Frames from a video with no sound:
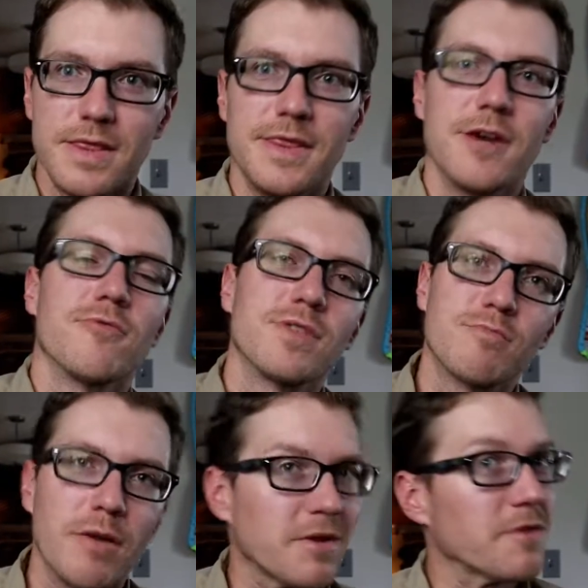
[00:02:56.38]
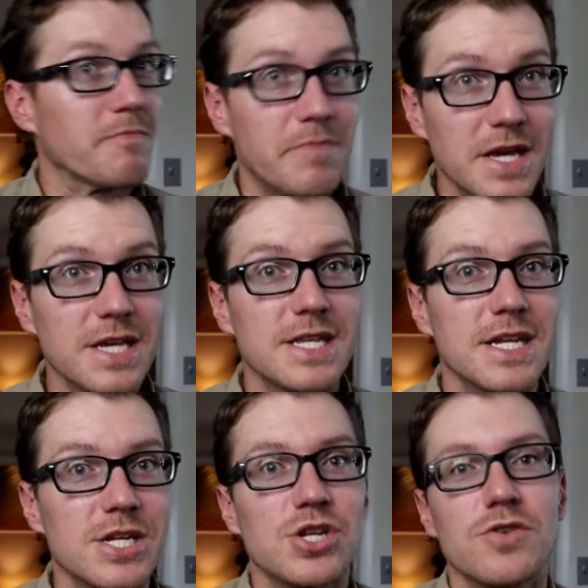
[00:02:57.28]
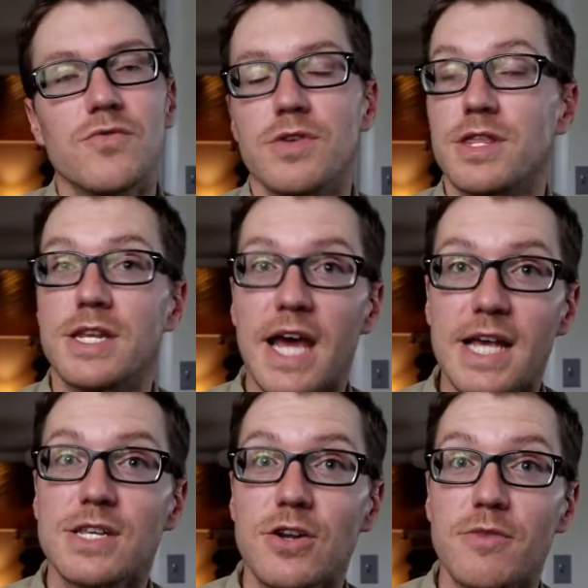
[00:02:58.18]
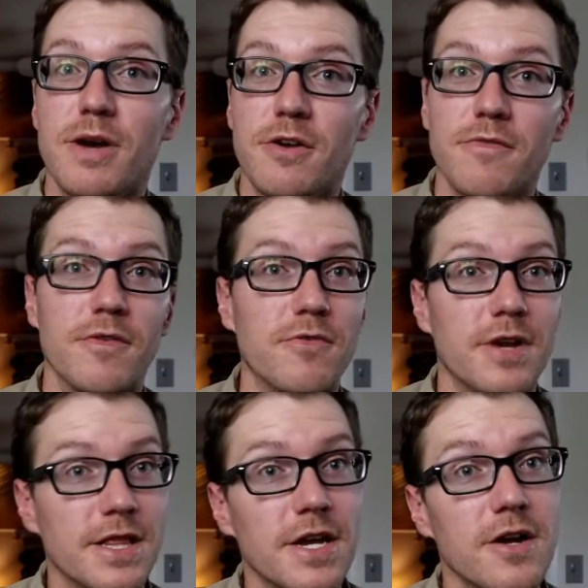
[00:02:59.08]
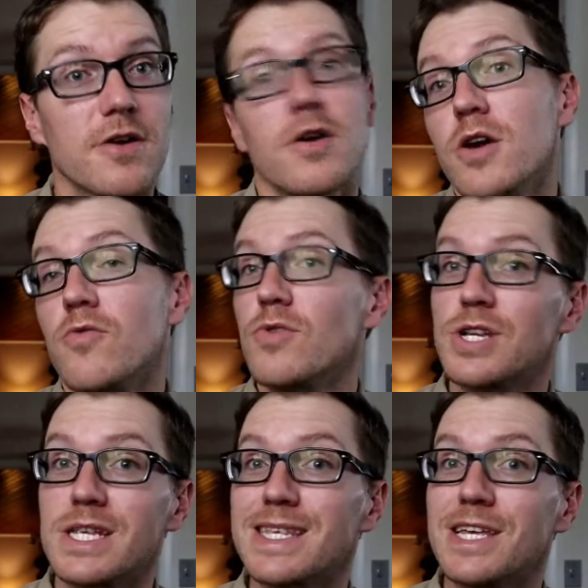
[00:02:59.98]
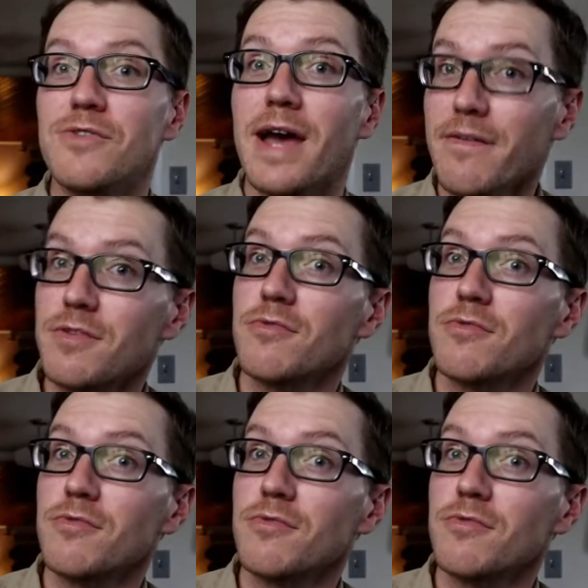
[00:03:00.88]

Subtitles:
There was probably the biggest issue with the Takstar microphone right there, which is that you have to